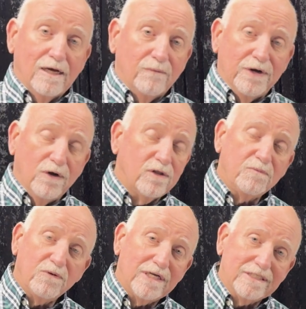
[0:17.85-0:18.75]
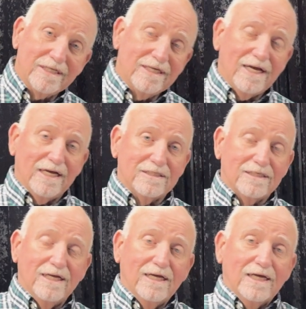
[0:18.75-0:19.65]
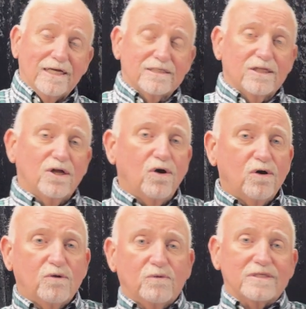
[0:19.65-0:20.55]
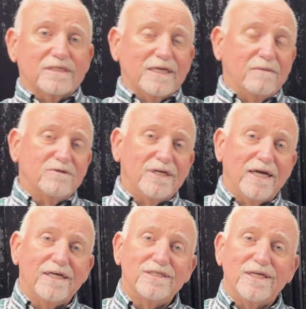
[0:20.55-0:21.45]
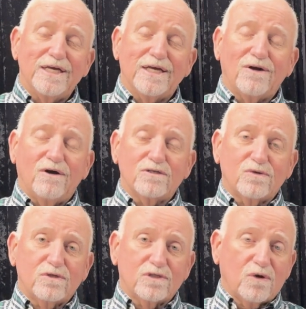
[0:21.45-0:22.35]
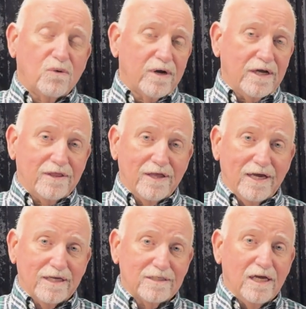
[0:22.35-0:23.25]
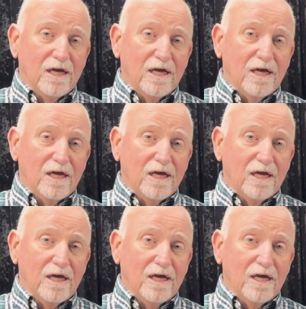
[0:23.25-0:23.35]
We know the present tense is loaded with stem changing and all sorts of quirky things.